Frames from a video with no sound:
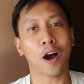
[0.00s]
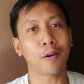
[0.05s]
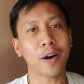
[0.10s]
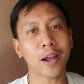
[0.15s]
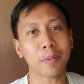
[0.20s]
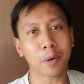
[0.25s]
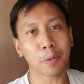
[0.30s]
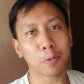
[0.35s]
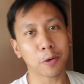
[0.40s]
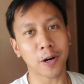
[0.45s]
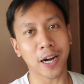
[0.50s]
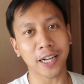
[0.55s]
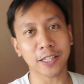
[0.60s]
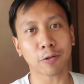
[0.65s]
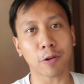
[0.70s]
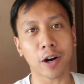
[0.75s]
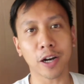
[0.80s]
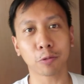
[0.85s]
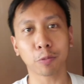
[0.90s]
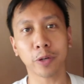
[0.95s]
Alright Mabuhay
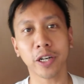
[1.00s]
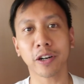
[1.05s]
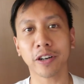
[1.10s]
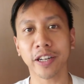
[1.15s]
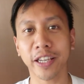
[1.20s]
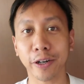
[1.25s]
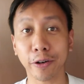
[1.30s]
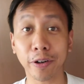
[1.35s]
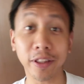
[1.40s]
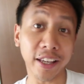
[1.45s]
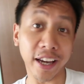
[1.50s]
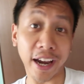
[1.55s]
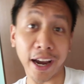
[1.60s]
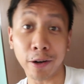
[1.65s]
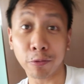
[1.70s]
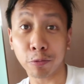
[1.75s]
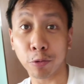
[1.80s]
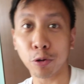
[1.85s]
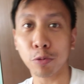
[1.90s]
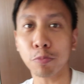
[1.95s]
squad, we are here in the
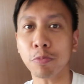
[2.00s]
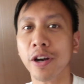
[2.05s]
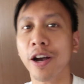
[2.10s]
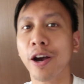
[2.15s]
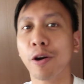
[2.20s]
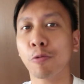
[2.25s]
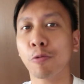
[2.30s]
ant room